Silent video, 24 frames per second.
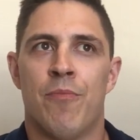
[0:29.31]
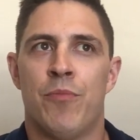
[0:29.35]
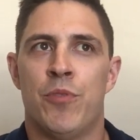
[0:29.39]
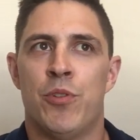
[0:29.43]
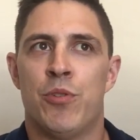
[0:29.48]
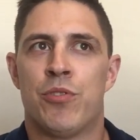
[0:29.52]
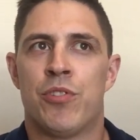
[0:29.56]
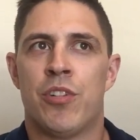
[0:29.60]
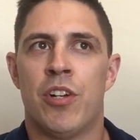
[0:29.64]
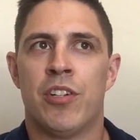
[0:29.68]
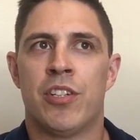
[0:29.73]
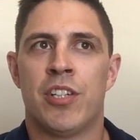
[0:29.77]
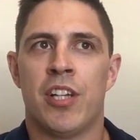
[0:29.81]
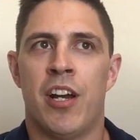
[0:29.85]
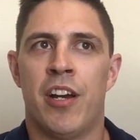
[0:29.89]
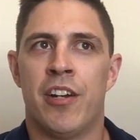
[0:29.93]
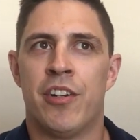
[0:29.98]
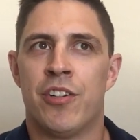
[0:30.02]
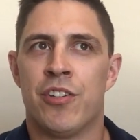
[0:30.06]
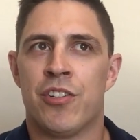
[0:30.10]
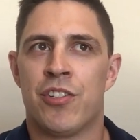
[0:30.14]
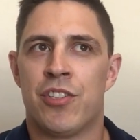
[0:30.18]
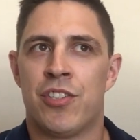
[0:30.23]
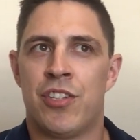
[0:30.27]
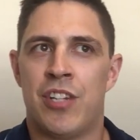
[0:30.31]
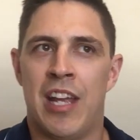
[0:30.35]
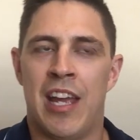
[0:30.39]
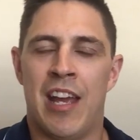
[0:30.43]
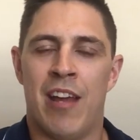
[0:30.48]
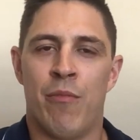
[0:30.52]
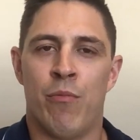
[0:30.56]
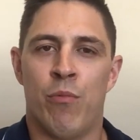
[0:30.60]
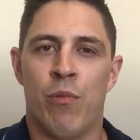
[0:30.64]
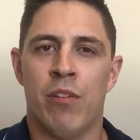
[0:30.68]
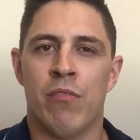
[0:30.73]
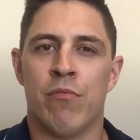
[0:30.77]
you start to
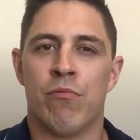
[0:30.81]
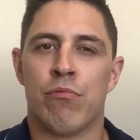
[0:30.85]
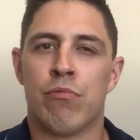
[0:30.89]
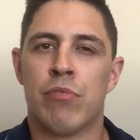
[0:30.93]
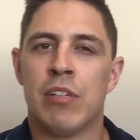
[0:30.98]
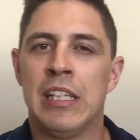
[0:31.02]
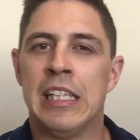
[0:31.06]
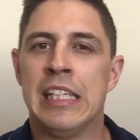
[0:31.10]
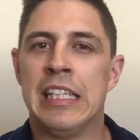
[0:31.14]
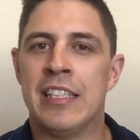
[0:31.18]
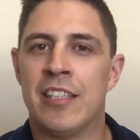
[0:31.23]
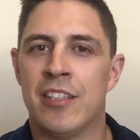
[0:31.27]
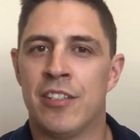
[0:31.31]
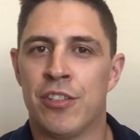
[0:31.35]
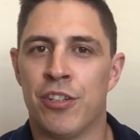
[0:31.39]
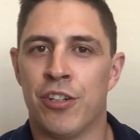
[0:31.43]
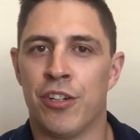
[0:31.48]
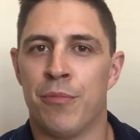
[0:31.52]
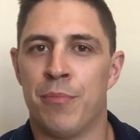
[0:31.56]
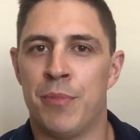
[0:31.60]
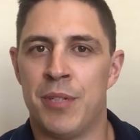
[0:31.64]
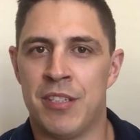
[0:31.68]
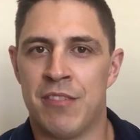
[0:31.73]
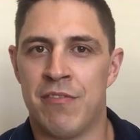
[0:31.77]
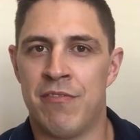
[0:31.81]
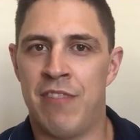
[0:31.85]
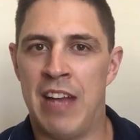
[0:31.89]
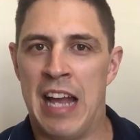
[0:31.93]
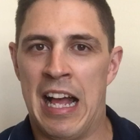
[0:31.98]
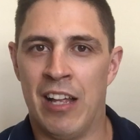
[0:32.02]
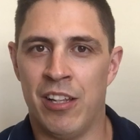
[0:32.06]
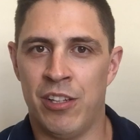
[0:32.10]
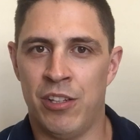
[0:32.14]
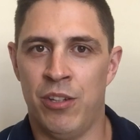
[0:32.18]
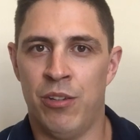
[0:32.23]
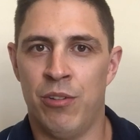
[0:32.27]
understand what really determines
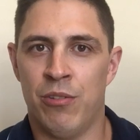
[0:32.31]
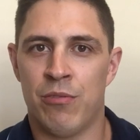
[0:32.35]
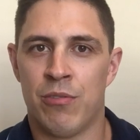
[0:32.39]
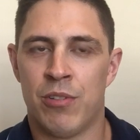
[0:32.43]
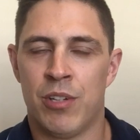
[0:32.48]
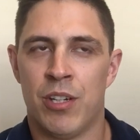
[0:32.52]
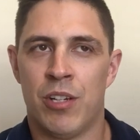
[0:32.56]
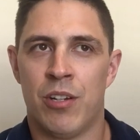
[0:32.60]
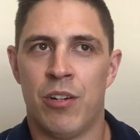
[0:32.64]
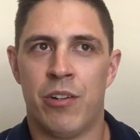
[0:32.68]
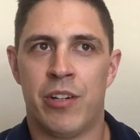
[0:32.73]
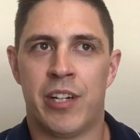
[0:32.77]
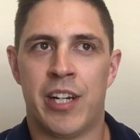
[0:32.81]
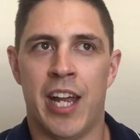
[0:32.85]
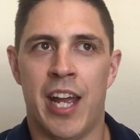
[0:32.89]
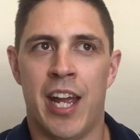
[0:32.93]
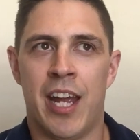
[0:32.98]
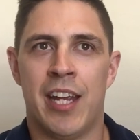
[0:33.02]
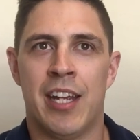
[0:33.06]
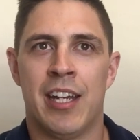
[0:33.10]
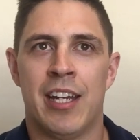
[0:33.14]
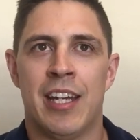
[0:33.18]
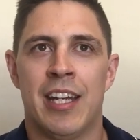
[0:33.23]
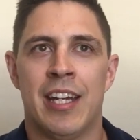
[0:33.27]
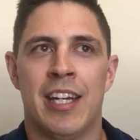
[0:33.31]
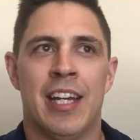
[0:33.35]
value, okay?